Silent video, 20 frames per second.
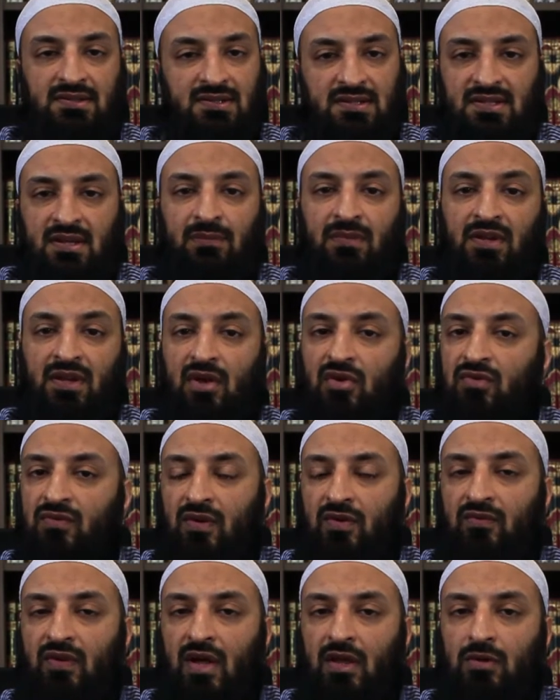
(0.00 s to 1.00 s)
It's something that was
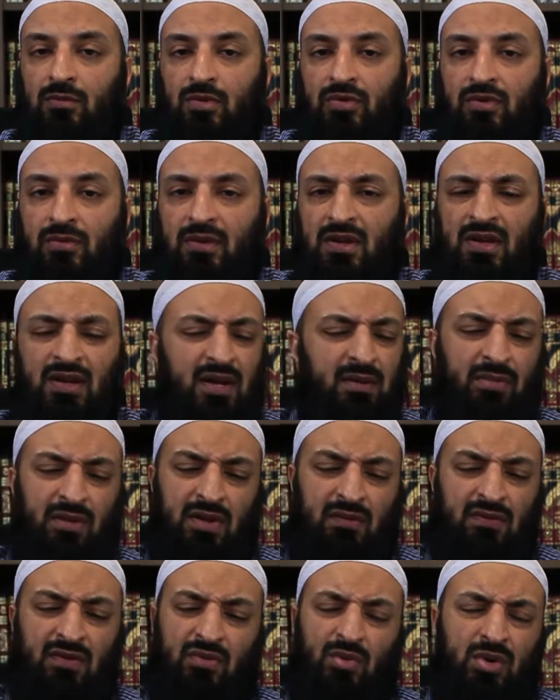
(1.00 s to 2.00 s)
very valuable to me. I
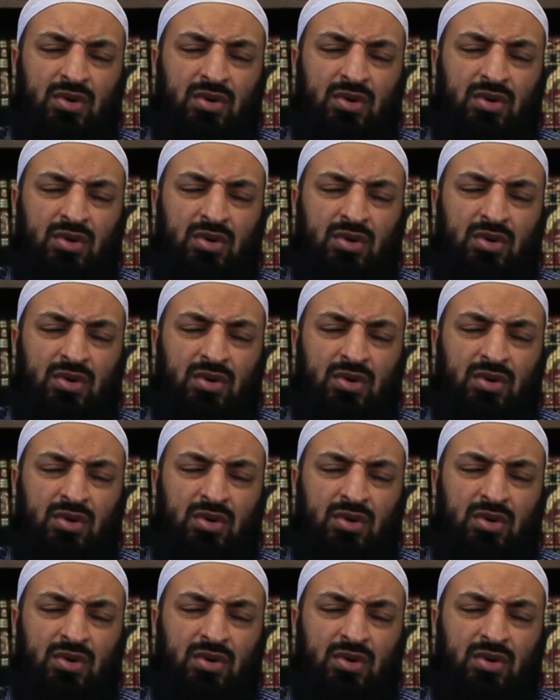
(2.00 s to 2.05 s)
believe this